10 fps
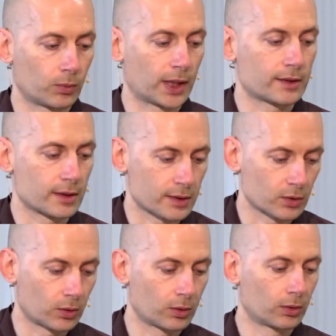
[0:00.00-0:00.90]
Why is it
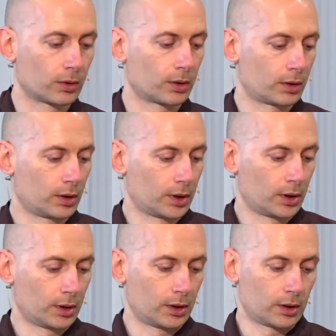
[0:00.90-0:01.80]
so
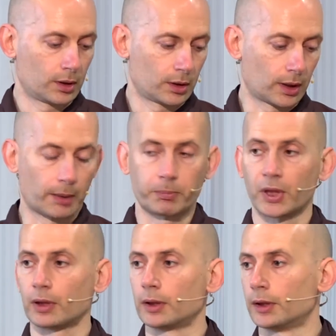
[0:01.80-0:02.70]

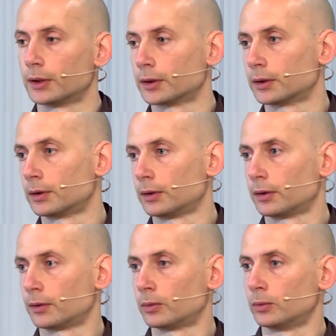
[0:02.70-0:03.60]
appealing
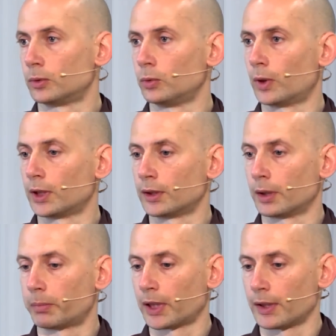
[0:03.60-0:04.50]
to dwell in
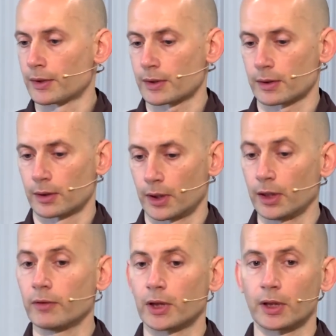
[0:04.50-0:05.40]
the place?
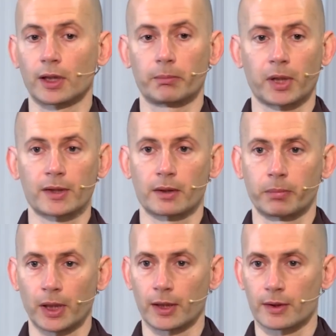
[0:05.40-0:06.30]
Even in an
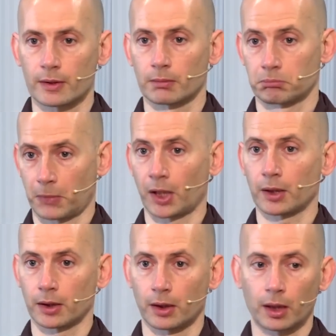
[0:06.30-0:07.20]
unpleasant place,
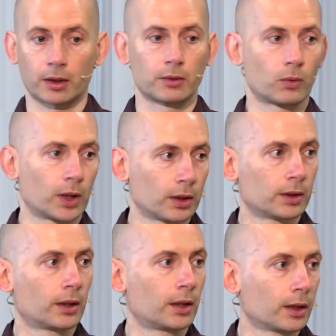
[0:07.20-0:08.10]
anger. I can dwell
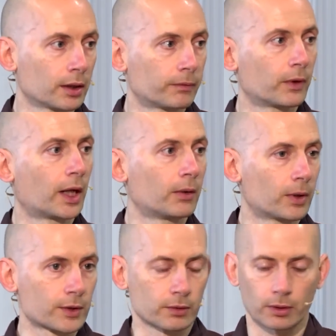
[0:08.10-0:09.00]
in anger for
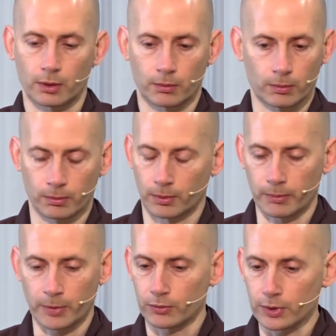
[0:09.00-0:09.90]
hours. Oh, why
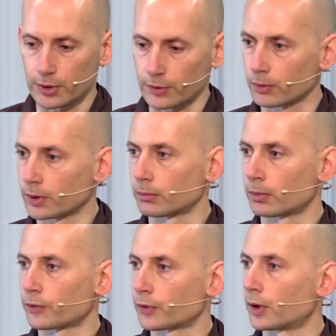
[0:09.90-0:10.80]
am I doing this?
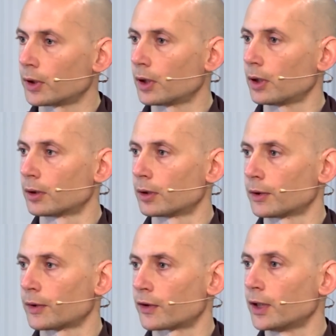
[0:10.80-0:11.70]
What's going on? You
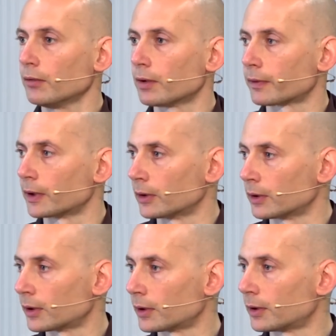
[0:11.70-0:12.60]
know, it doesn't even feel good.